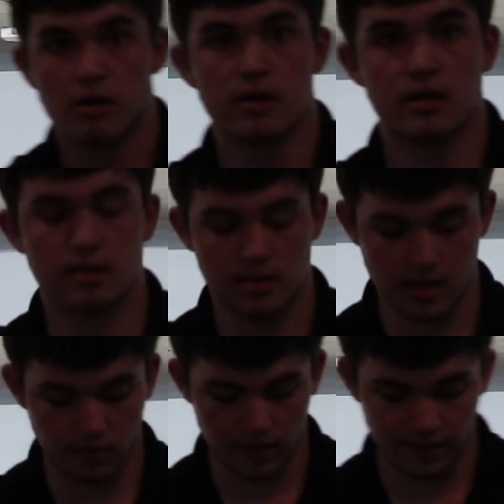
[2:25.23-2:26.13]
Alrighty,
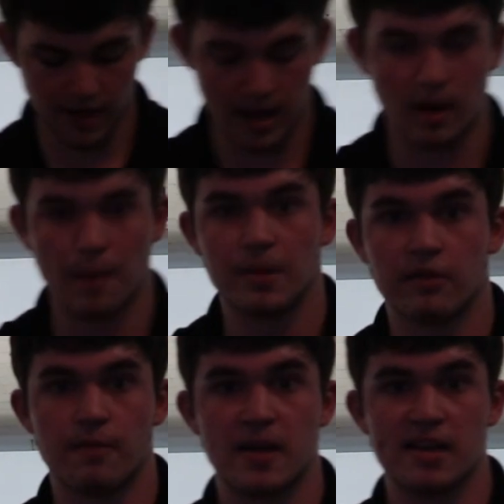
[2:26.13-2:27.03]
now that we've got a bit
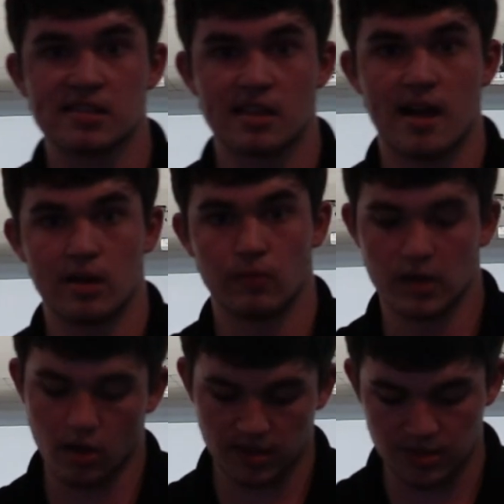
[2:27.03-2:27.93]
of a baseline, we
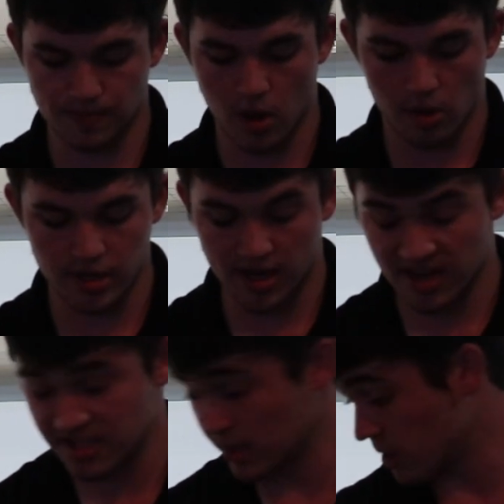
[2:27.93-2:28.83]
know what this ball
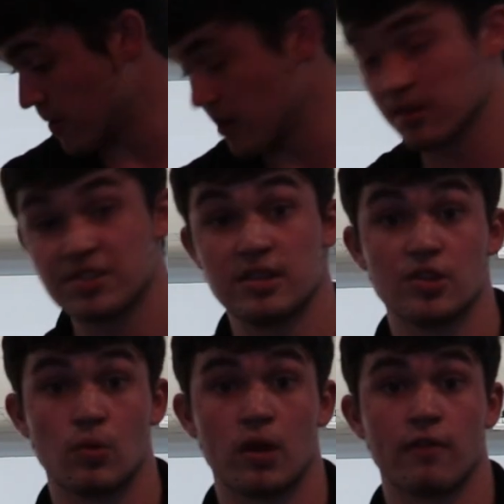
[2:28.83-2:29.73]
does in comparison
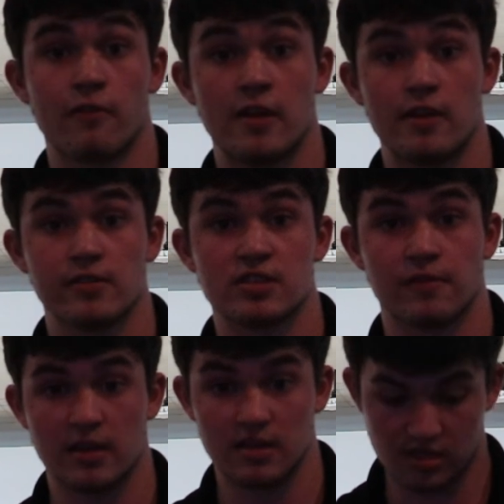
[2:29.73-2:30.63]
to one of our favorites, the
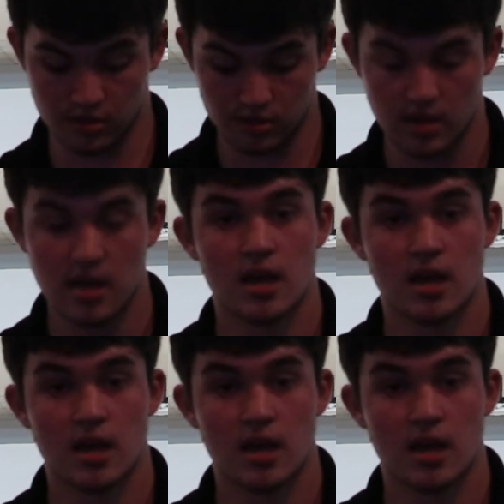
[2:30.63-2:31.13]
Phase 2.